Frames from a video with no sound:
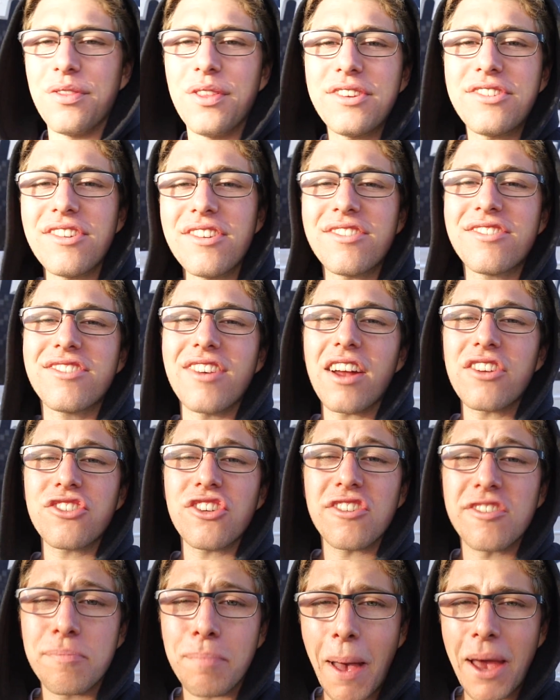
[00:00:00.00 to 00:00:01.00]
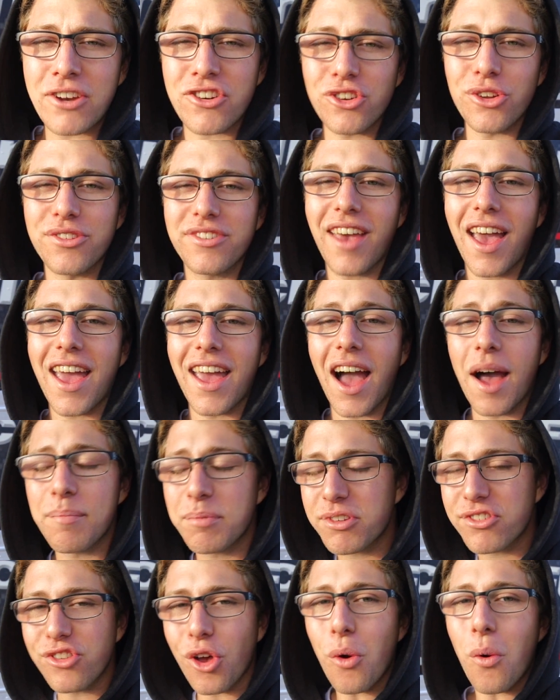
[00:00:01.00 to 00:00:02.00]
This is such a special day. I'm
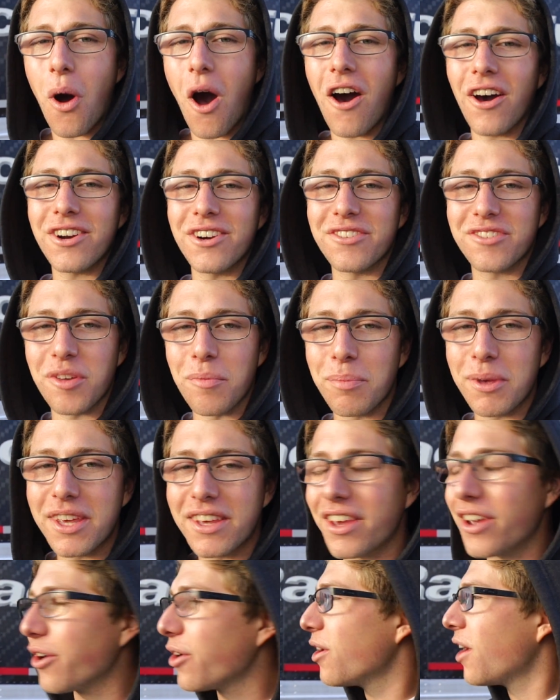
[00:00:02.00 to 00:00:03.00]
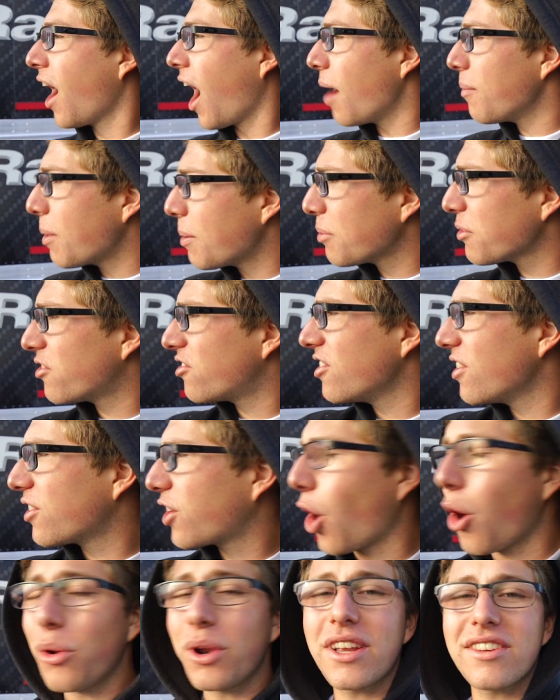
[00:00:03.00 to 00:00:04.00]
so honored to be here. I'm able to see
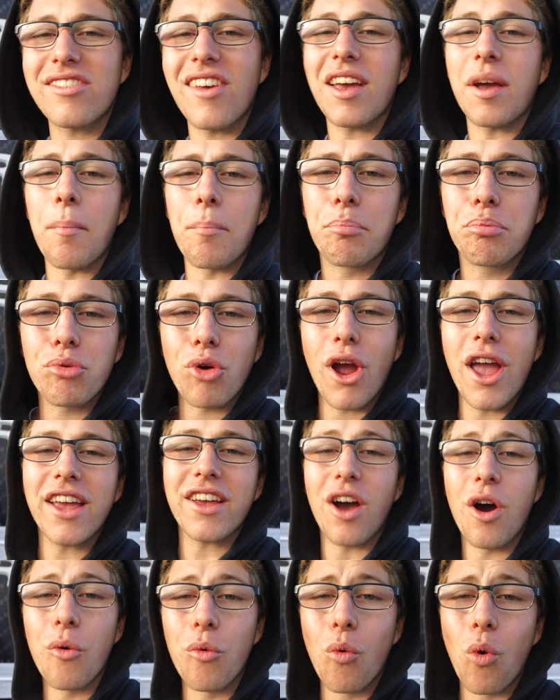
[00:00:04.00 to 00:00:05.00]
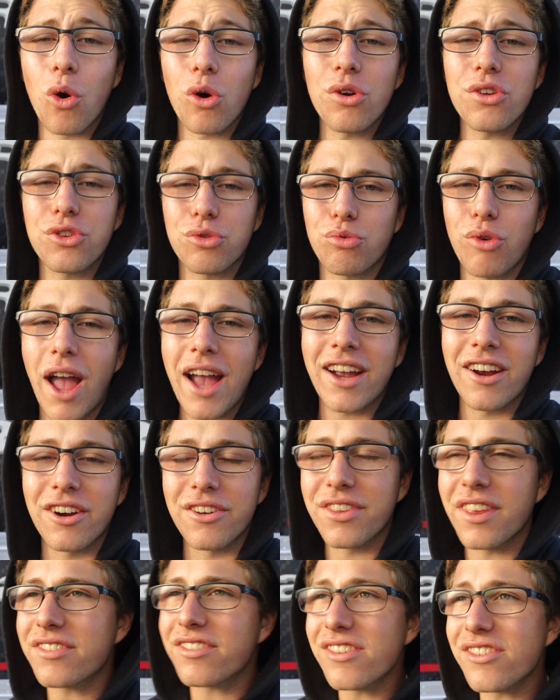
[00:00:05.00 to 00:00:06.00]
Koenigsegg break a world
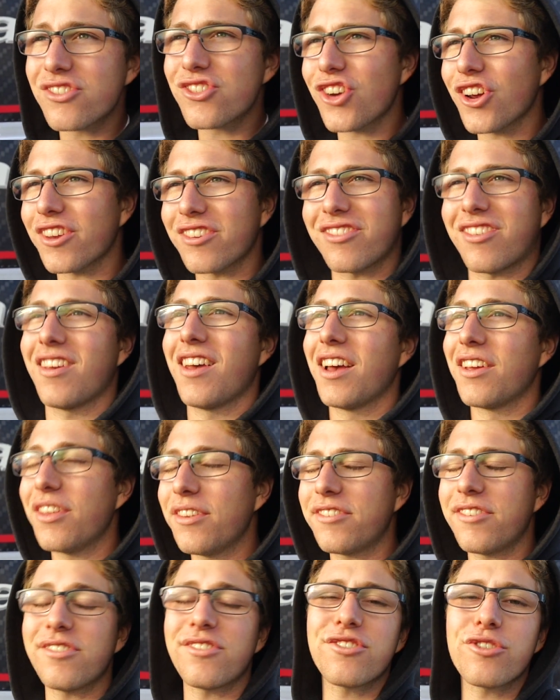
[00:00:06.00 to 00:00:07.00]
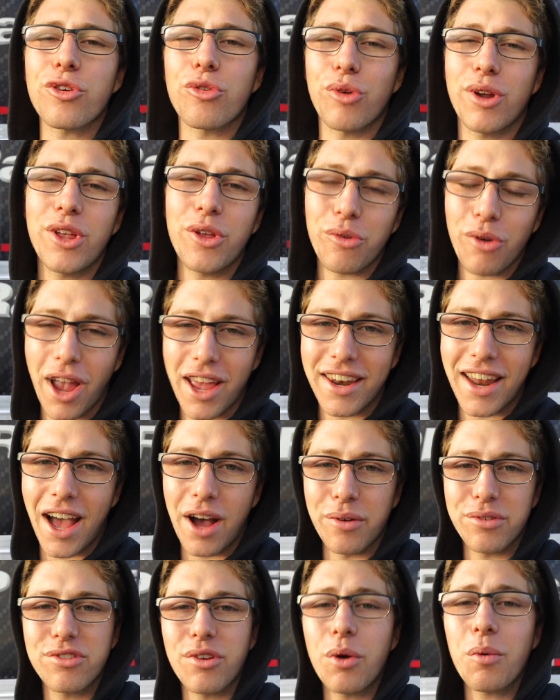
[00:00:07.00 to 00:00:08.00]
record. This is surreal right
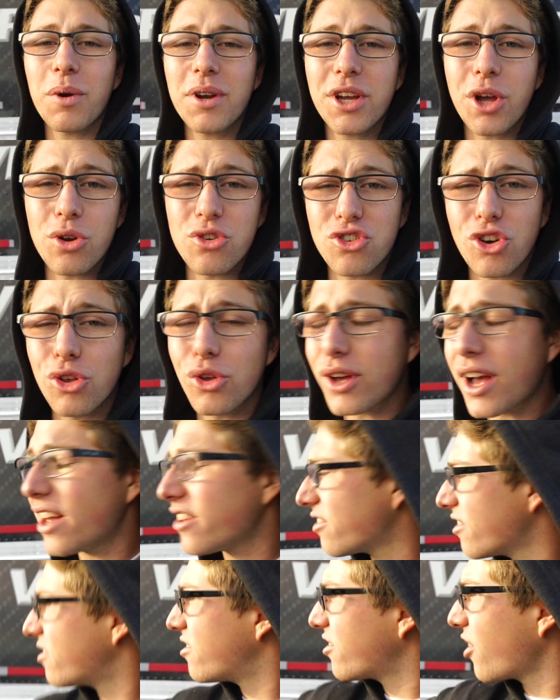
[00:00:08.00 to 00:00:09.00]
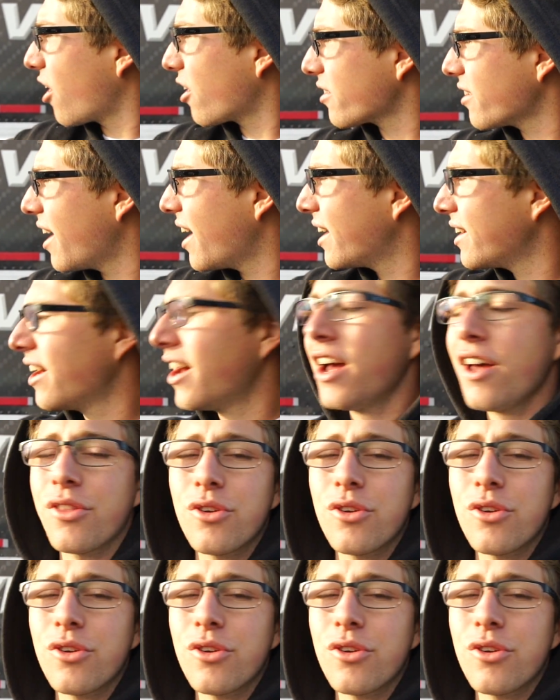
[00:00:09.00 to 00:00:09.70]
now. So I want to go show you guys the start line.